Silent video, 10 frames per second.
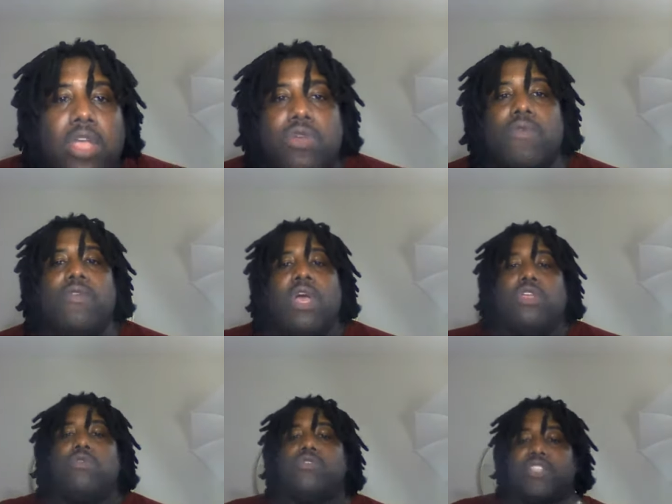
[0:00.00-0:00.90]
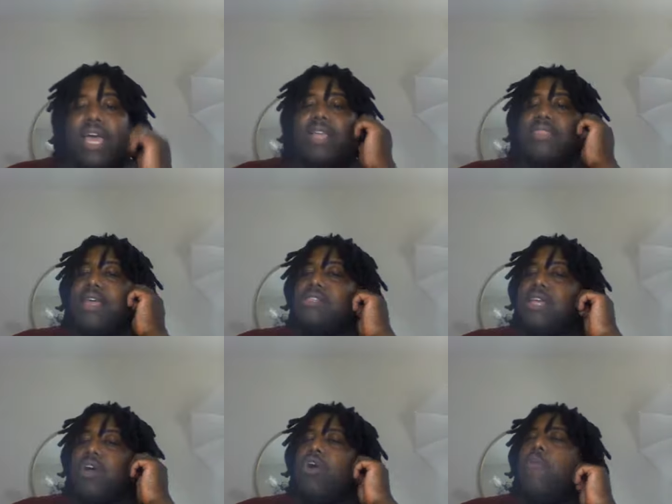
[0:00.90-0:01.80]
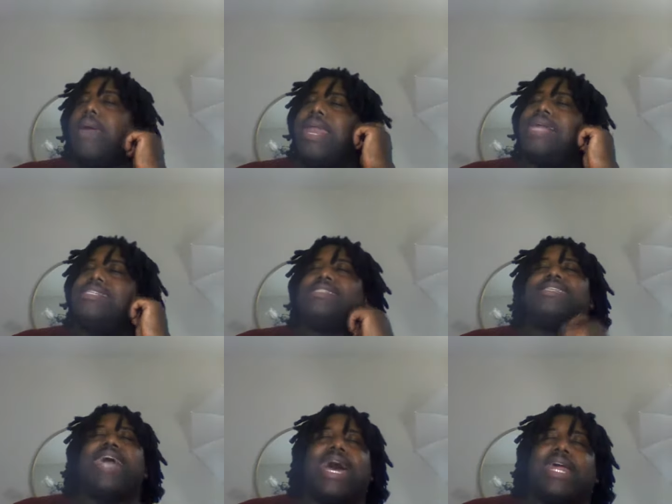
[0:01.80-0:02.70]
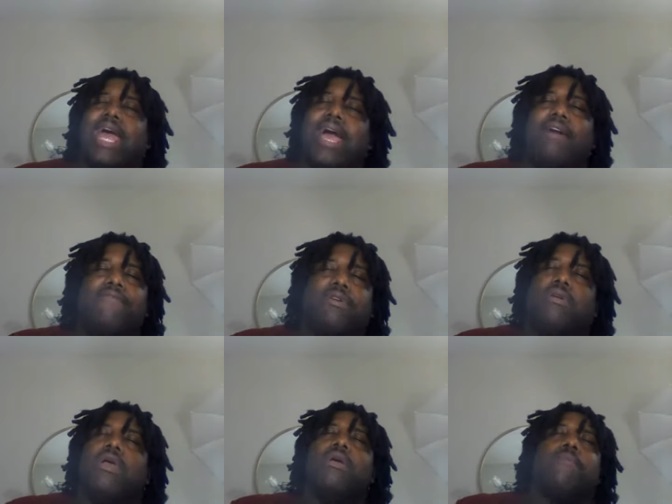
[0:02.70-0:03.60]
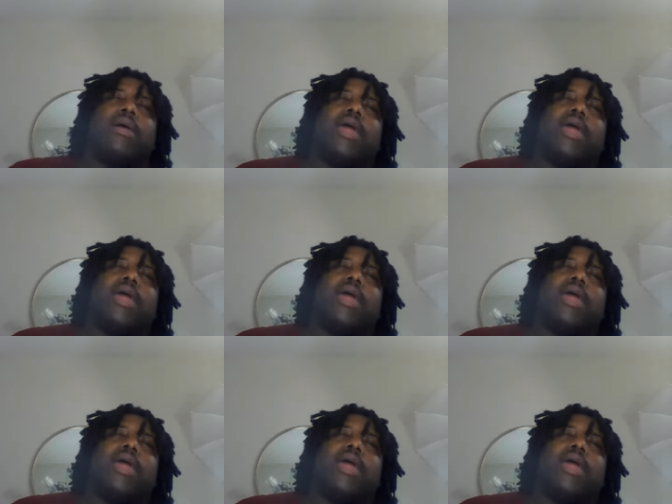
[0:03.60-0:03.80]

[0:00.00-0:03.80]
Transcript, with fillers: You you said things like, oh man, I just gotta have her man,